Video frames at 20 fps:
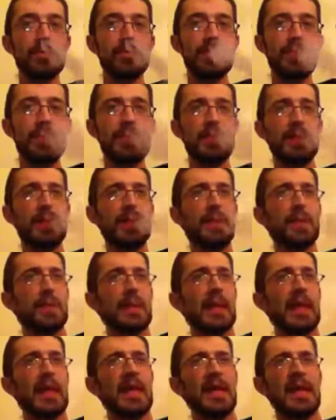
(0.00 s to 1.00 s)
So anyway,
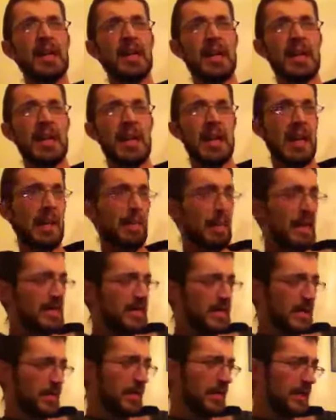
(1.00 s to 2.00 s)
my
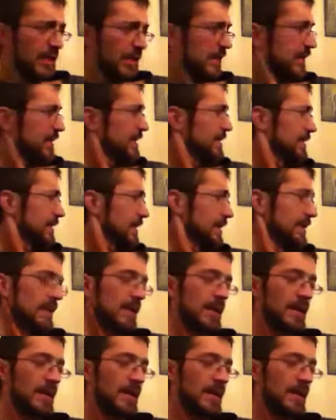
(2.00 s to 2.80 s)
tip of the day,